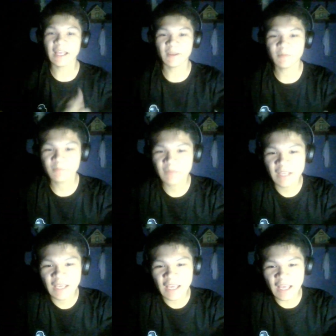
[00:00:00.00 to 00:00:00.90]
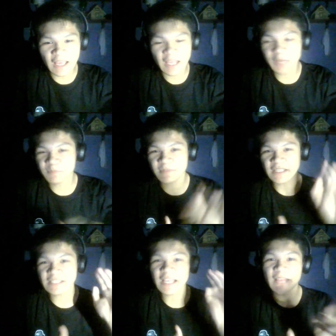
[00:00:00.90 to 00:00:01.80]
help uh, help
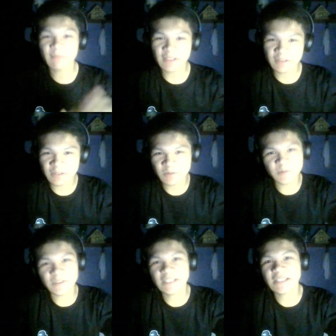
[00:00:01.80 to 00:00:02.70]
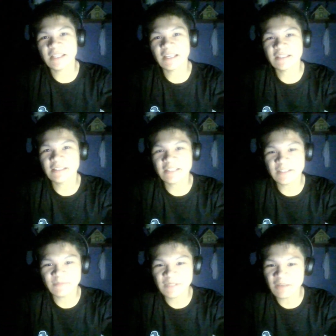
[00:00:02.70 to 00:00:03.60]
this animator to reach 10,000
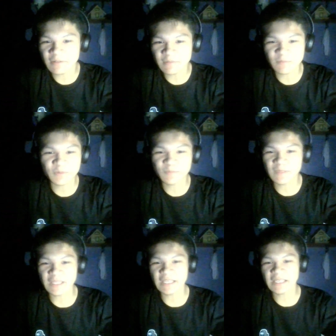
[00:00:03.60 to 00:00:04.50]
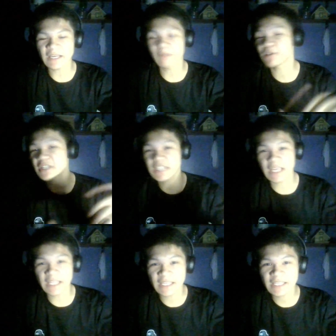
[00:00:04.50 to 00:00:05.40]
subs, that would be
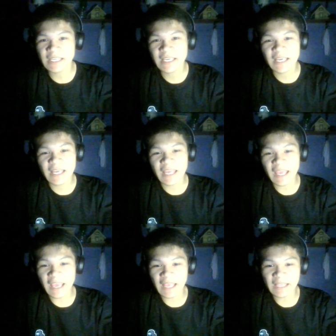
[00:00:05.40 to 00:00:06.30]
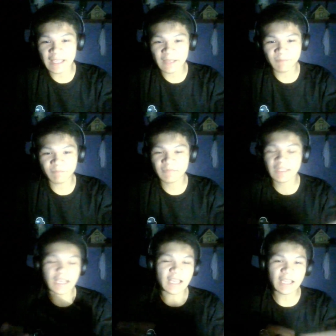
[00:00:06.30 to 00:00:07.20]
appreciated. And uh, yeah,